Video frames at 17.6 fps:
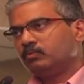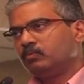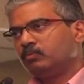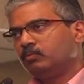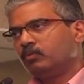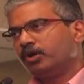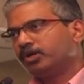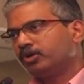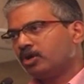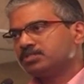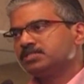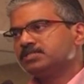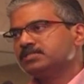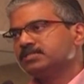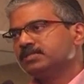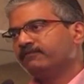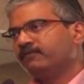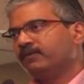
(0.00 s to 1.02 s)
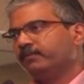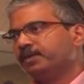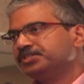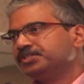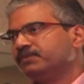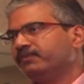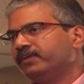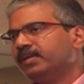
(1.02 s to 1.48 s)
what causes this
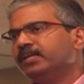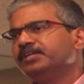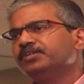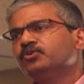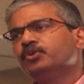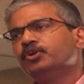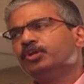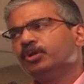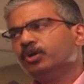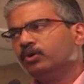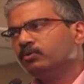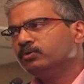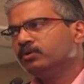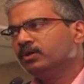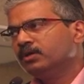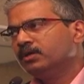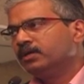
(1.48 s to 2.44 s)
inflammation? We really don't know.